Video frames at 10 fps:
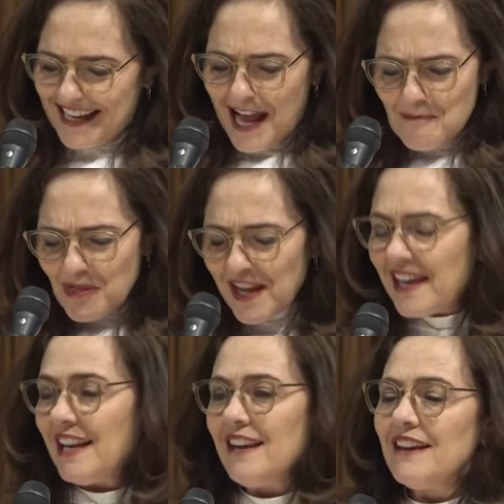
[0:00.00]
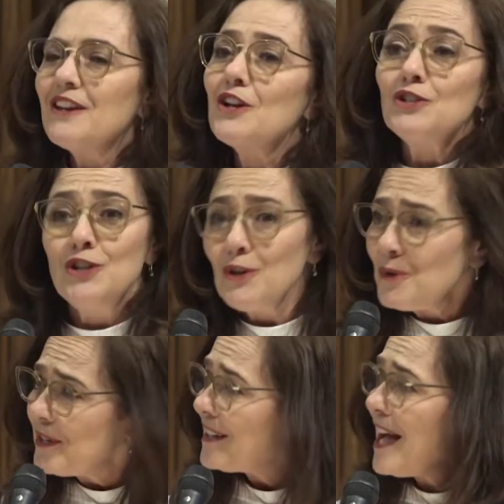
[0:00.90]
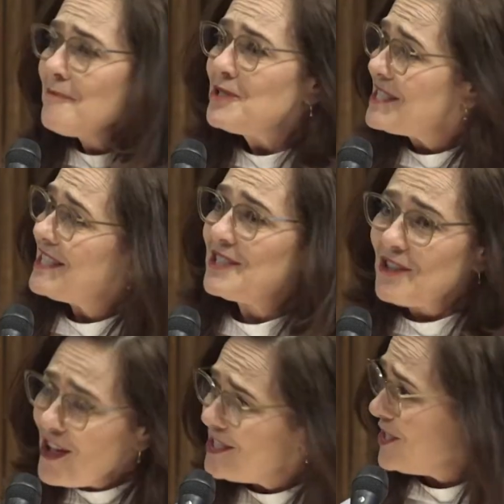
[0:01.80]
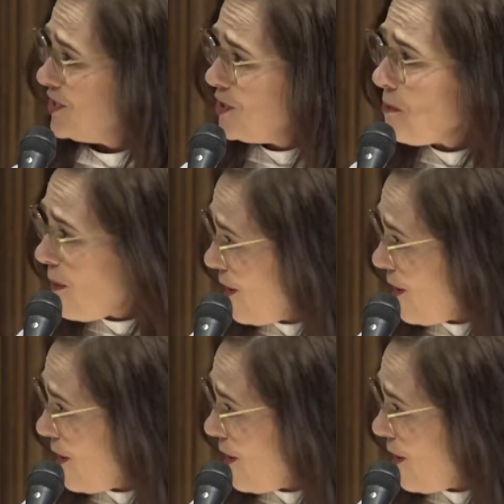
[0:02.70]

I'm thinking, dude, I'm just as lost as you